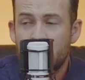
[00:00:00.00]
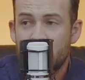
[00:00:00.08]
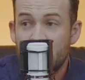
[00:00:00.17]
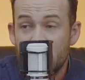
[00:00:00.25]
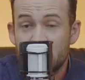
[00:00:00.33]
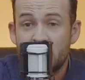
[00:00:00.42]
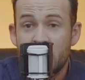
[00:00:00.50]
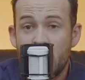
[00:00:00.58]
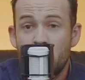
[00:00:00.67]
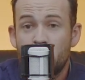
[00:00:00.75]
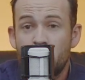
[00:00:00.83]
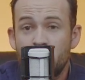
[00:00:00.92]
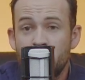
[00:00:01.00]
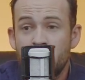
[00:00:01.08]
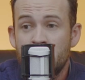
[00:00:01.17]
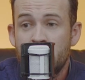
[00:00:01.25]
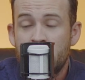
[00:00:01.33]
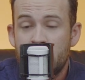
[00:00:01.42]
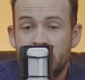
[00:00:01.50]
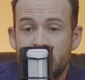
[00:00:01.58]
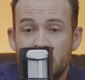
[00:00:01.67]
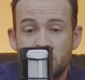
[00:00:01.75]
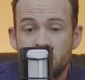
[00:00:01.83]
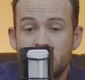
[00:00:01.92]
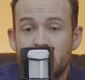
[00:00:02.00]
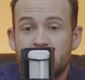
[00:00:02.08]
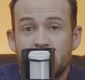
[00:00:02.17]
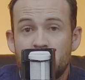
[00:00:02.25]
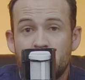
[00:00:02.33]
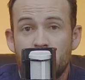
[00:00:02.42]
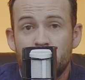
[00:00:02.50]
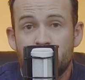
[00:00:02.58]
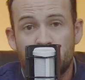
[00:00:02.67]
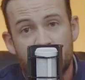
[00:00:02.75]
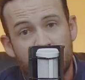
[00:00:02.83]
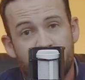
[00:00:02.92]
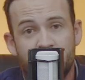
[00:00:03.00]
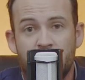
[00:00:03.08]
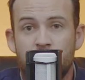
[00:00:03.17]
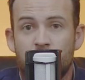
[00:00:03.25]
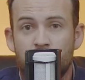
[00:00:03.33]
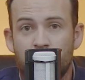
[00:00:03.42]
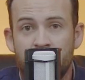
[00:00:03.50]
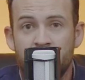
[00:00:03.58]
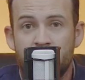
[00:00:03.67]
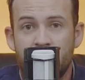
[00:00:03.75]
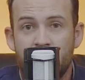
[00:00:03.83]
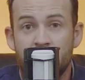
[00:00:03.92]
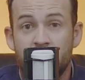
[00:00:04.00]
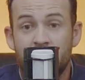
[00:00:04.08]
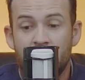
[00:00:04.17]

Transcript: That's the outcome. He didn't make this huge shift in swing change.